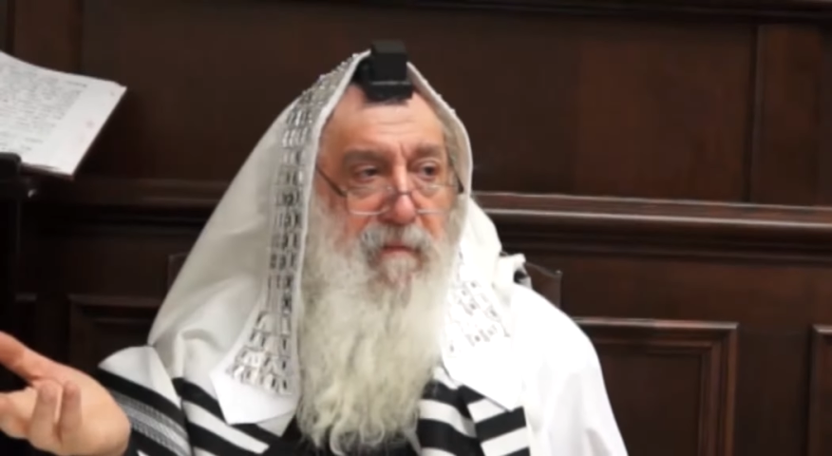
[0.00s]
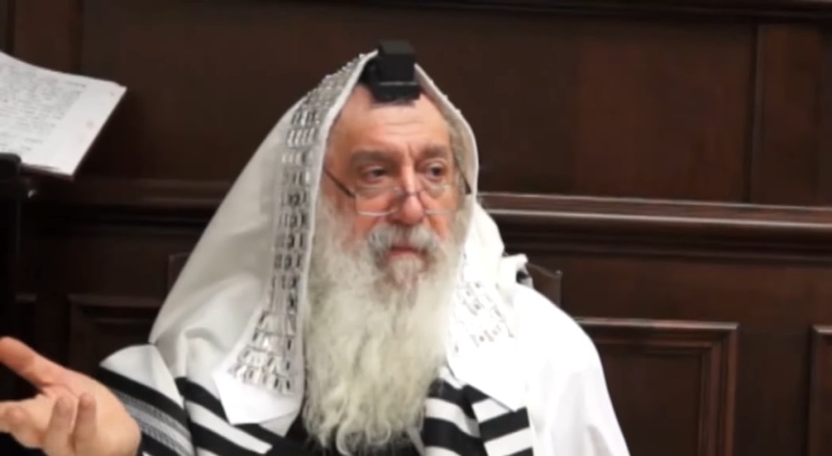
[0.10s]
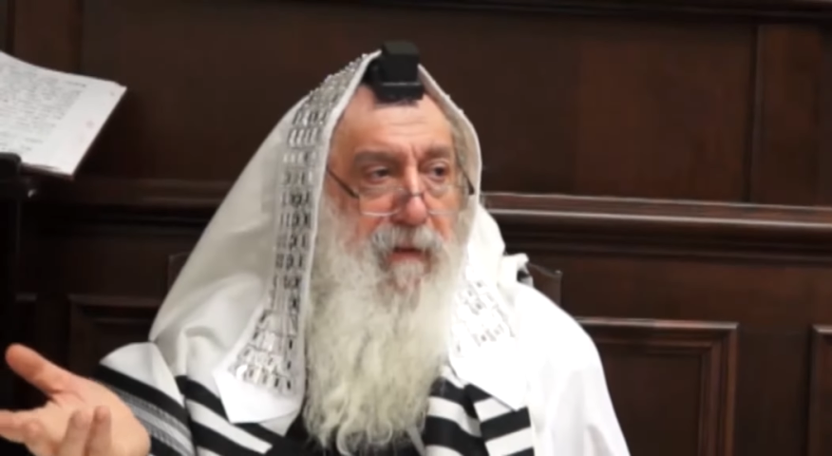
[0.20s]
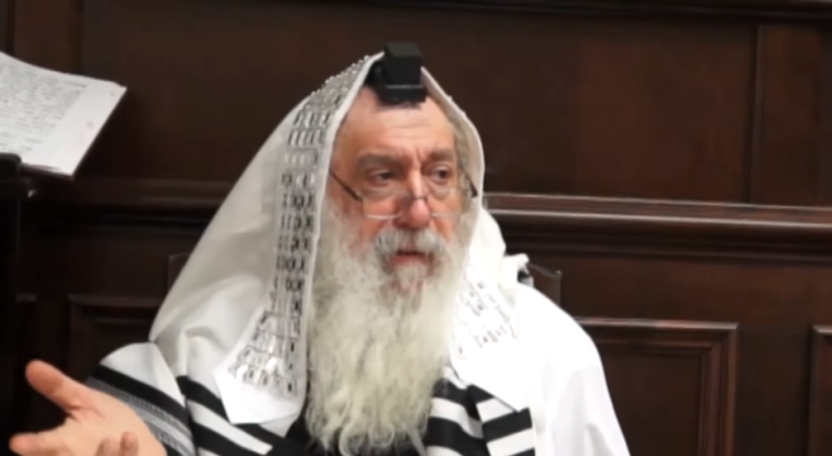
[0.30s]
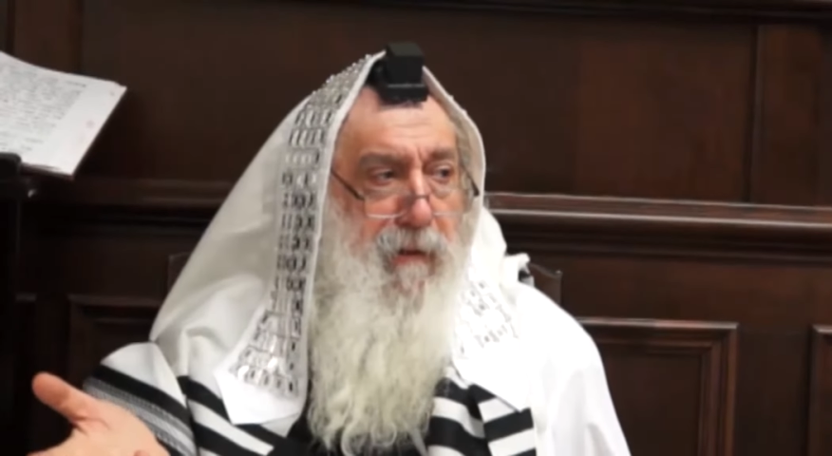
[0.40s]

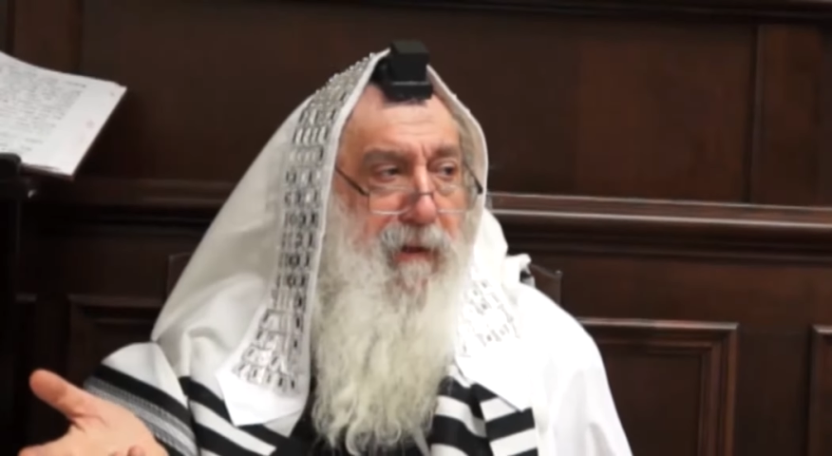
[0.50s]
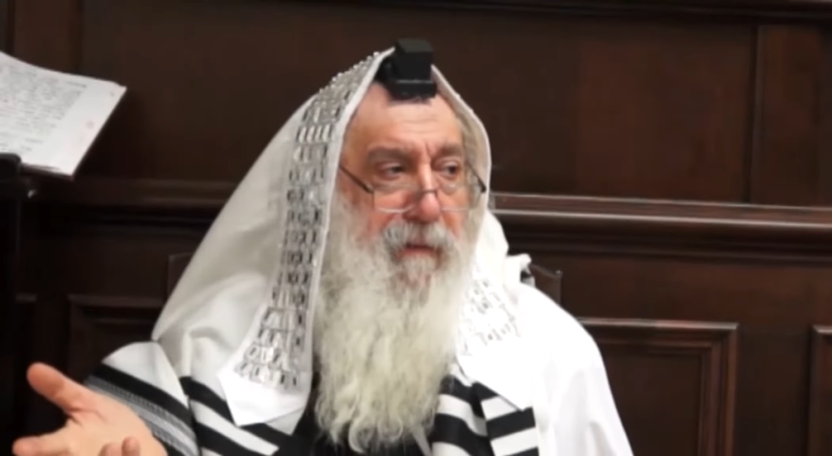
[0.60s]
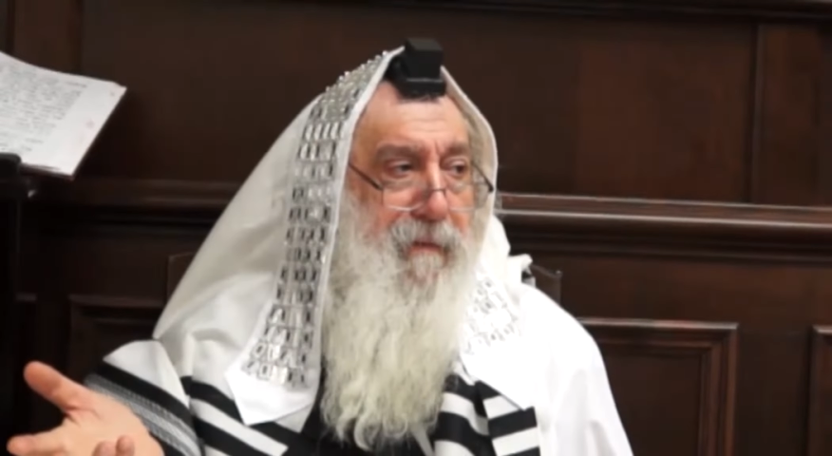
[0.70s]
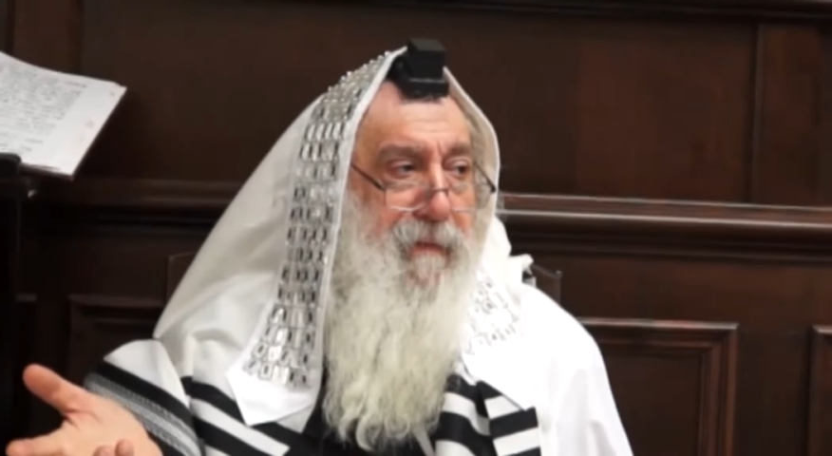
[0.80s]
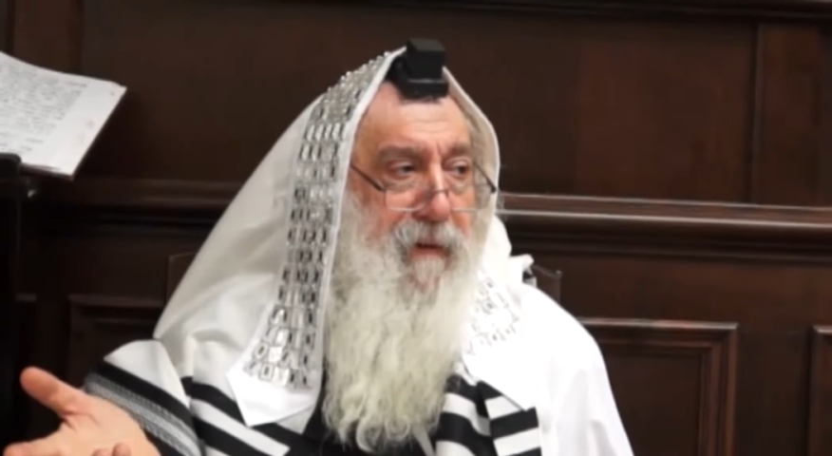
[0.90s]
We know you
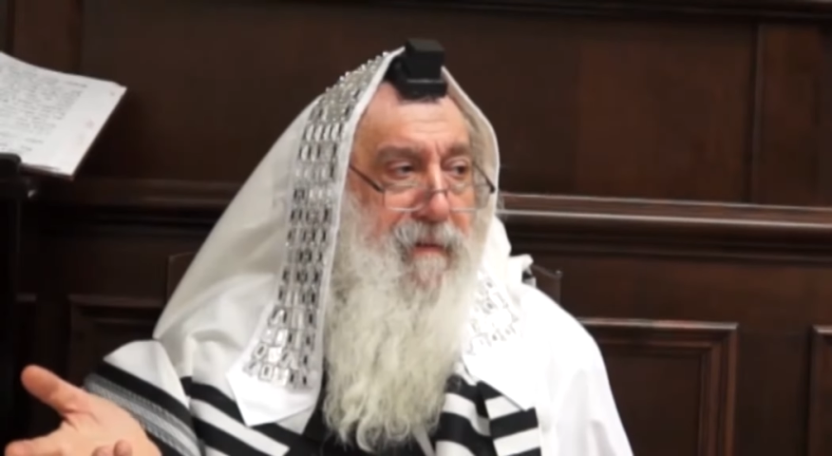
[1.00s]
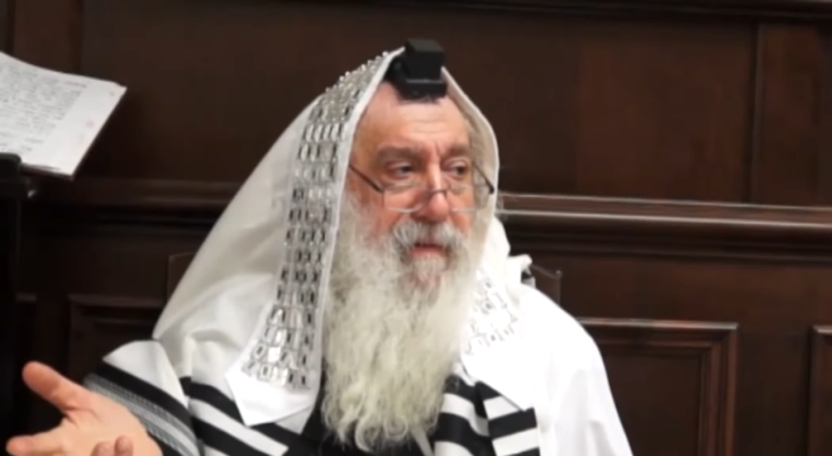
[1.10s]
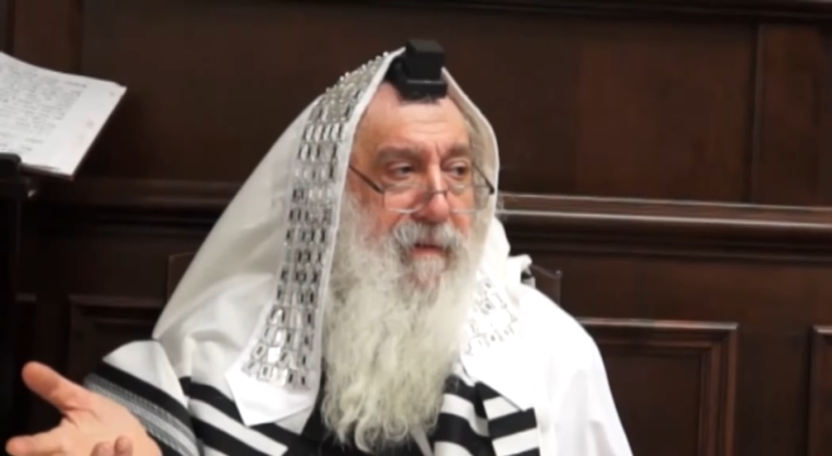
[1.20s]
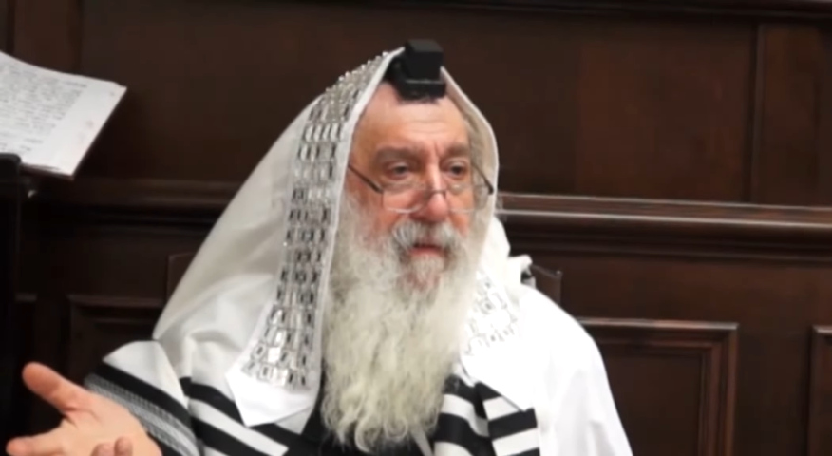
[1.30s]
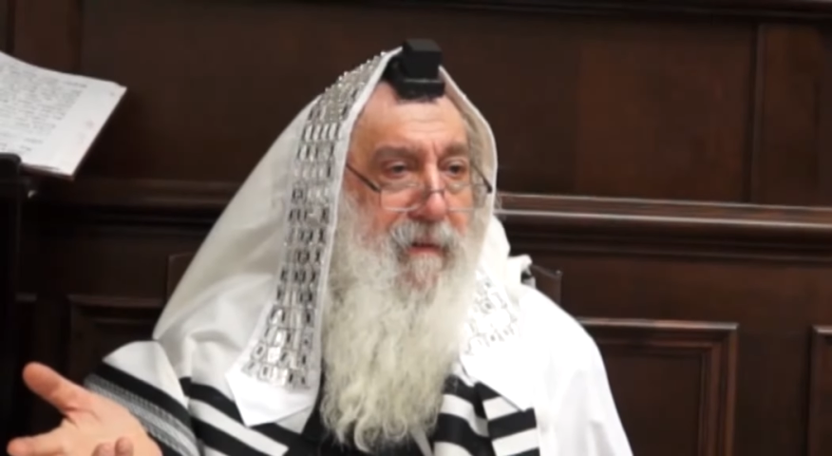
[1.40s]
live in France.